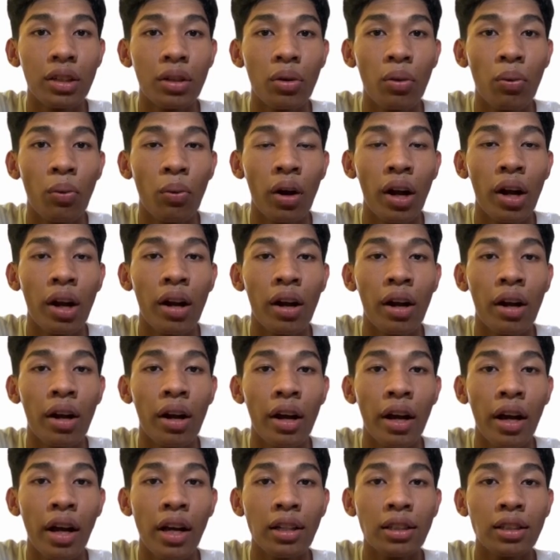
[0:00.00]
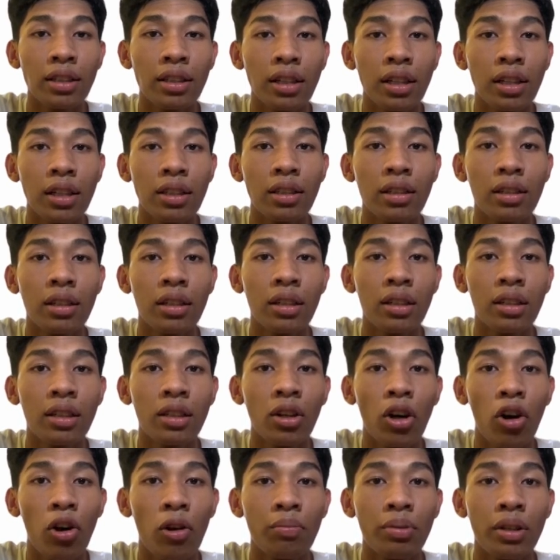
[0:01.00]
Where x is the
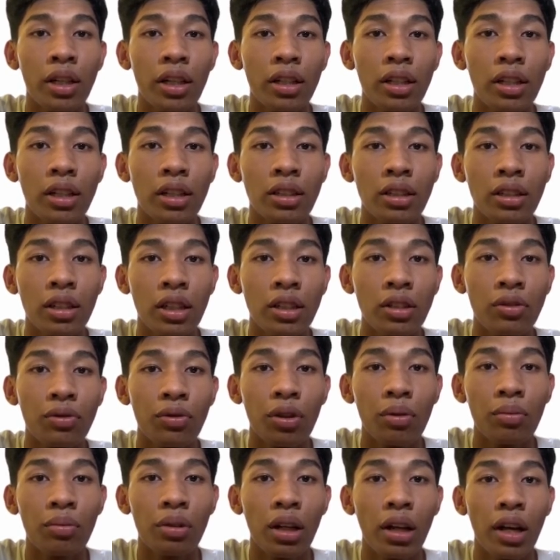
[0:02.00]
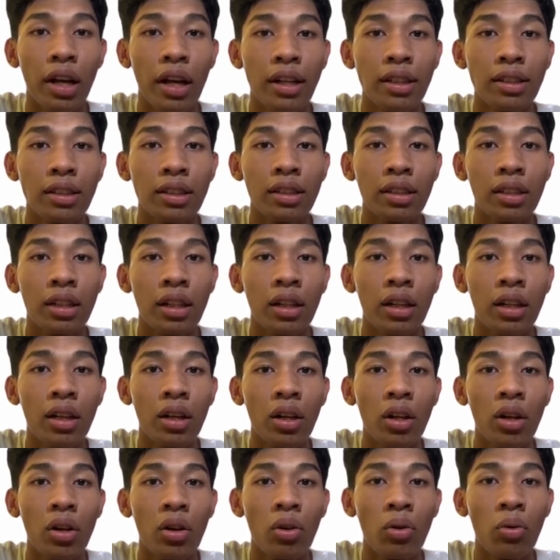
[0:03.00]
object distance from the lens,
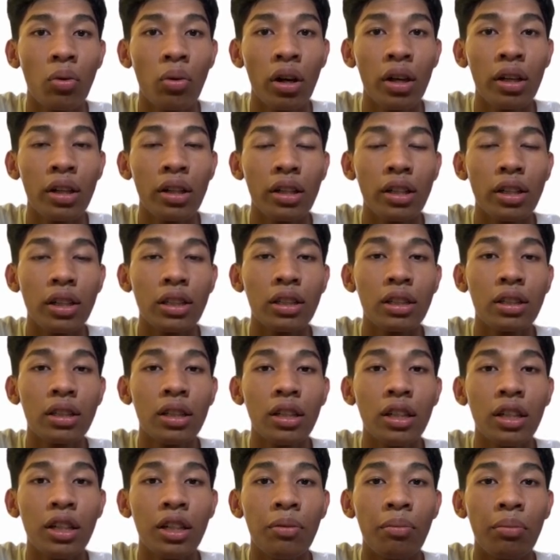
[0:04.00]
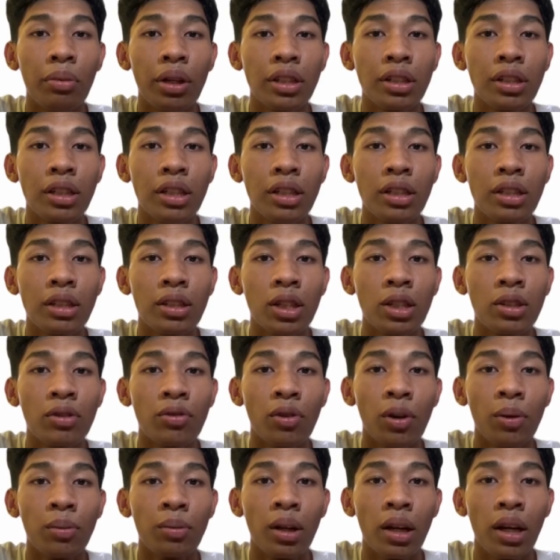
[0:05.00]
y is the image distance
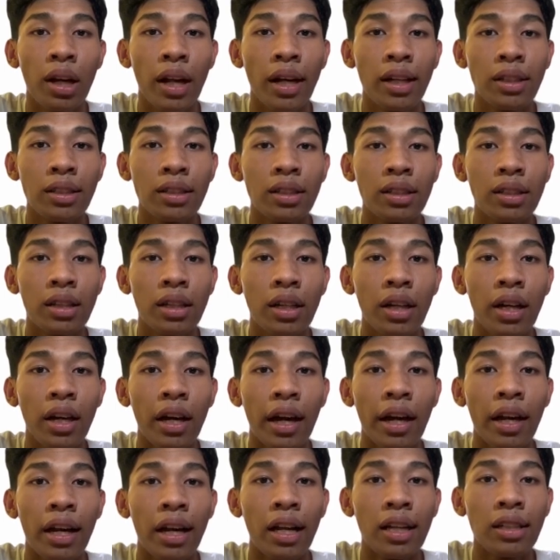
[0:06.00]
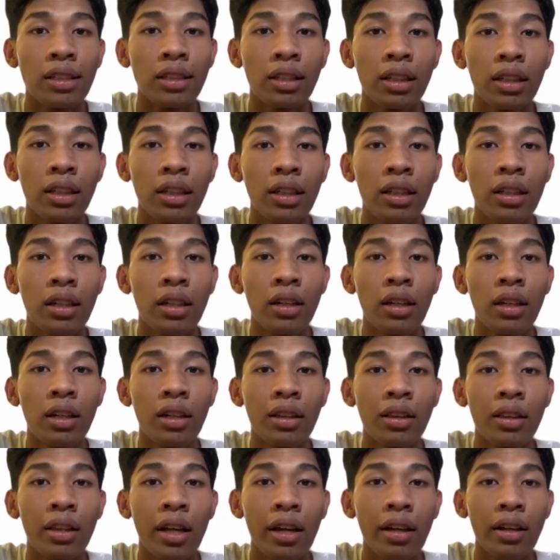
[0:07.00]
from the lens, and lastly,
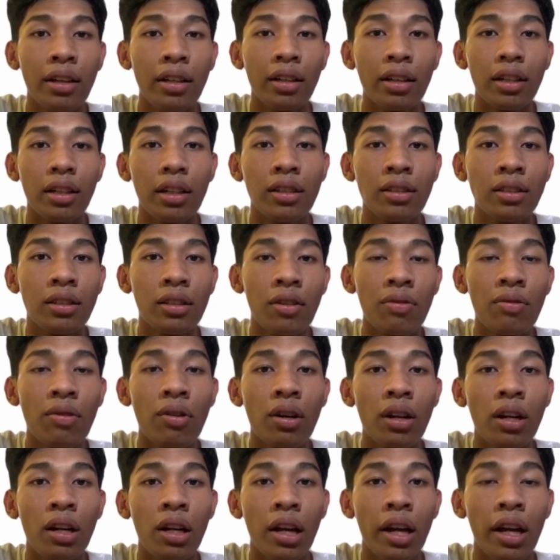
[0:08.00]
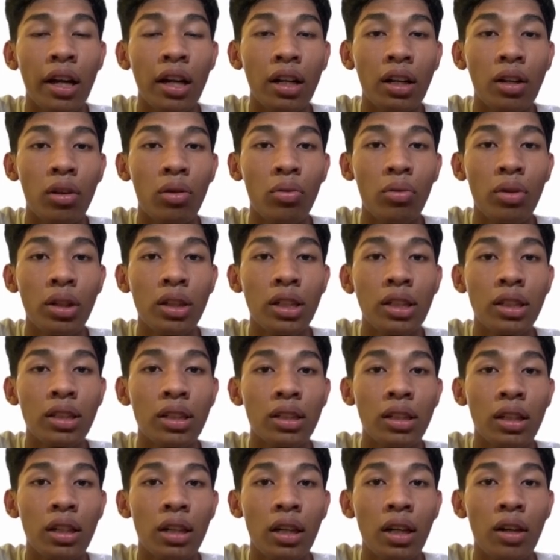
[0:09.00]
10 is the focal length, which is
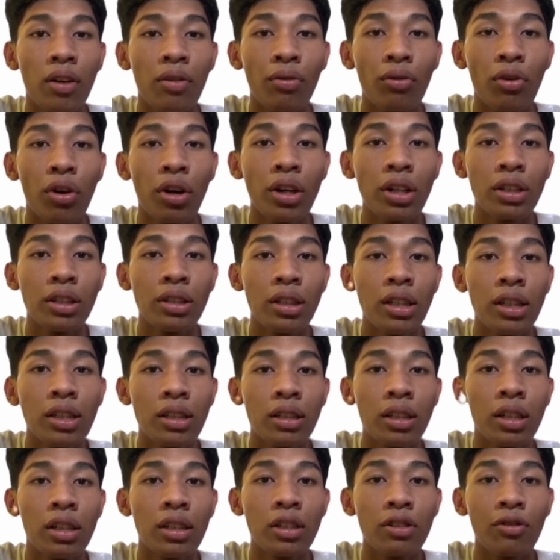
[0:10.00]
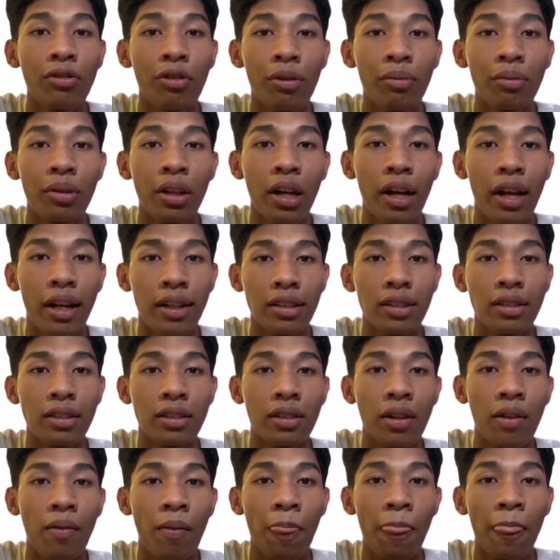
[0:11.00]
focus distance from the lens.
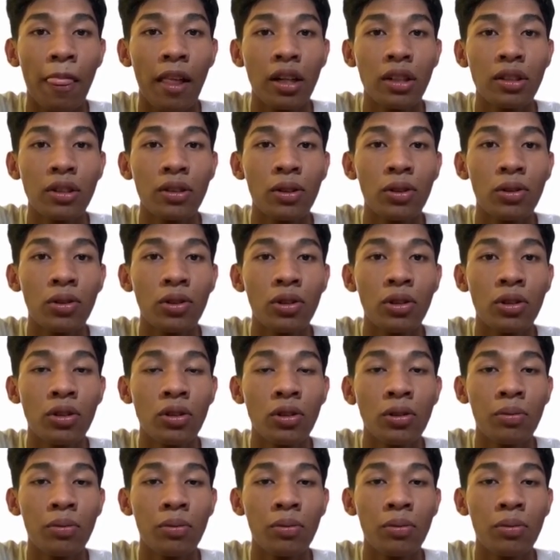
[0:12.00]
So